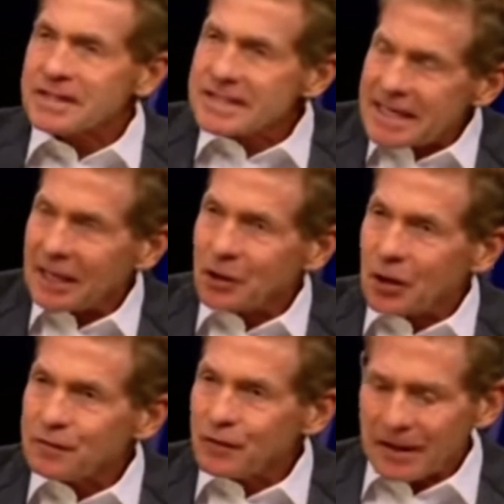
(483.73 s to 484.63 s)
sign
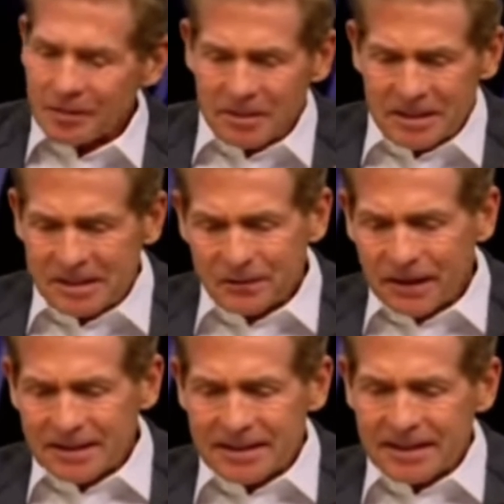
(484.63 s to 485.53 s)
off on it? Because if
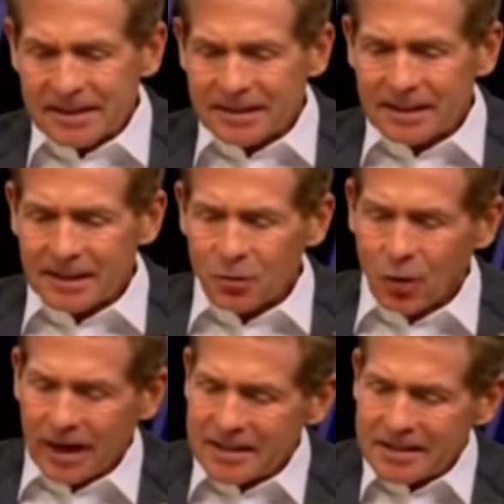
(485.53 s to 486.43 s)
they did, then
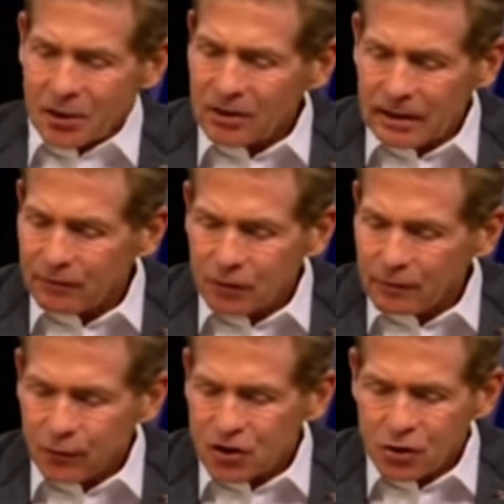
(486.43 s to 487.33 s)
why is there a level
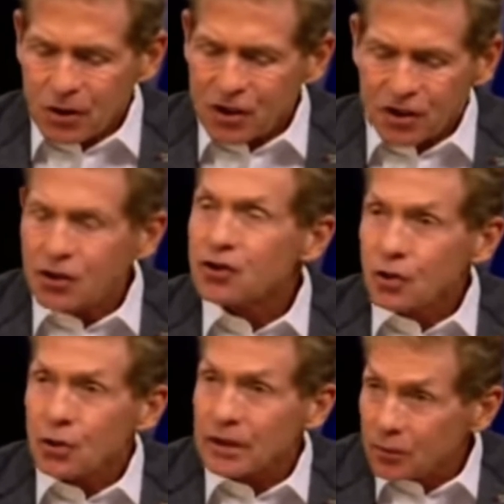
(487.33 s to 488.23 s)
of frustration
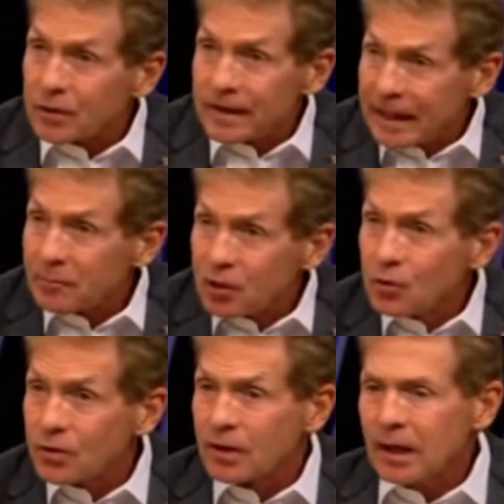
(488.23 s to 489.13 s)
internally with Cam
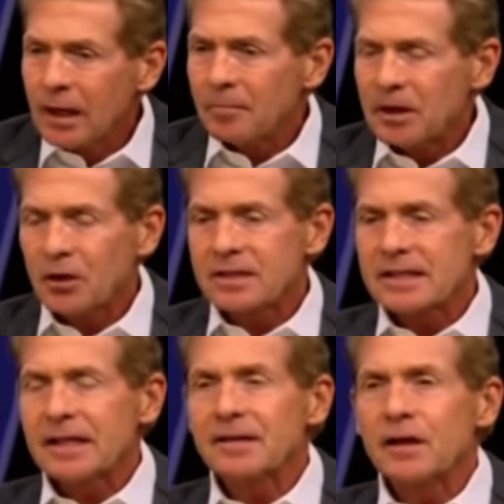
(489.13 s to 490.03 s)
Newton?
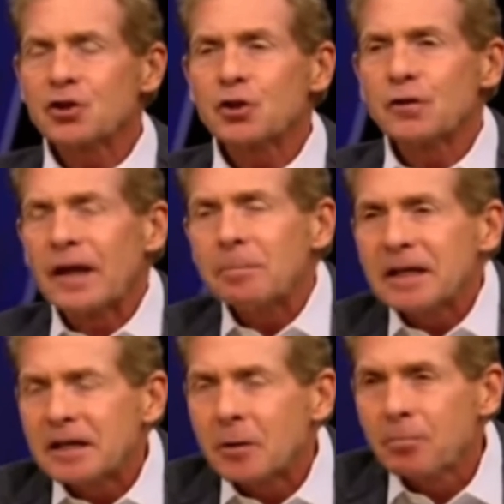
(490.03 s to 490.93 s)
Because shouldn't they
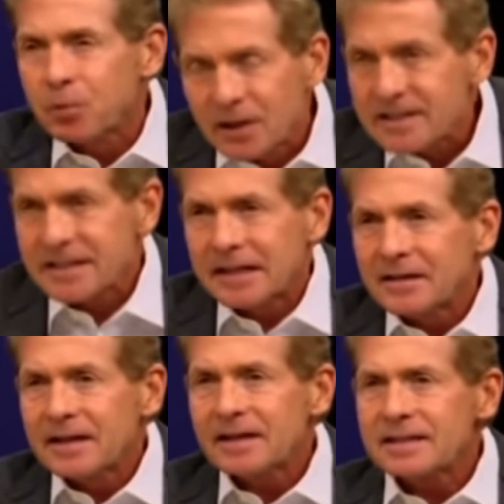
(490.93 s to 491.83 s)
be complicit
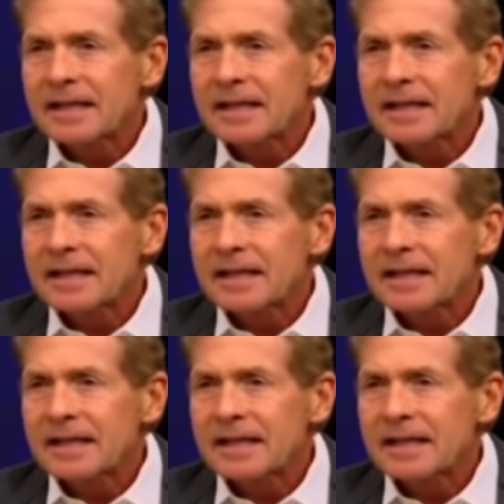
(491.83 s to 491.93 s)
in this?